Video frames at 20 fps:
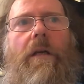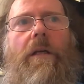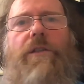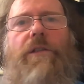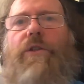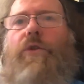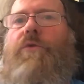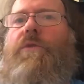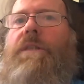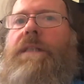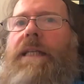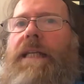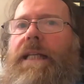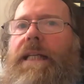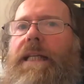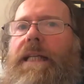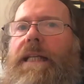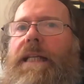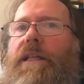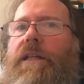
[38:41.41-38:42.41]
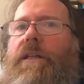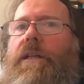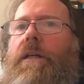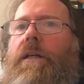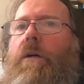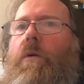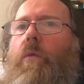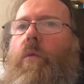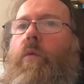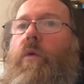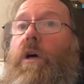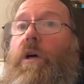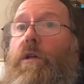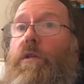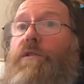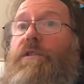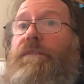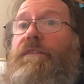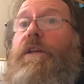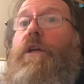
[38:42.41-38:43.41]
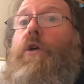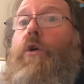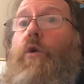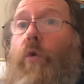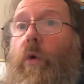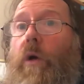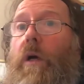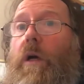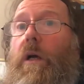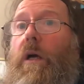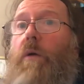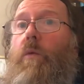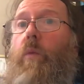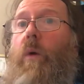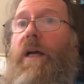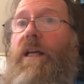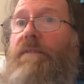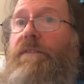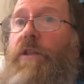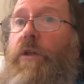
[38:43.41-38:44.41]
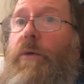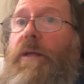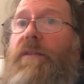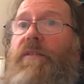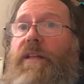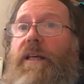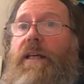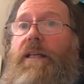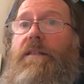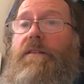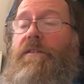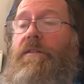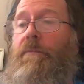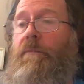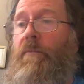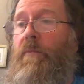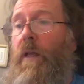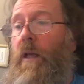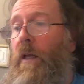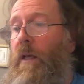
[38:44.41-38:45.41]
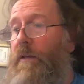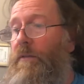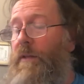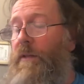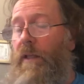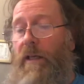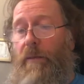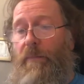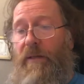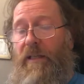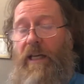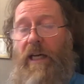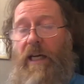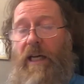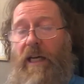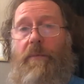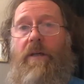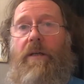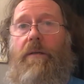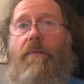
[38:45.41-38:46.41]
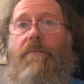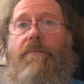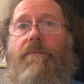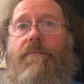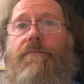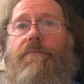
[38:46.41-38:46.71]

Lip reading: unique worldview and way of doing things. It became a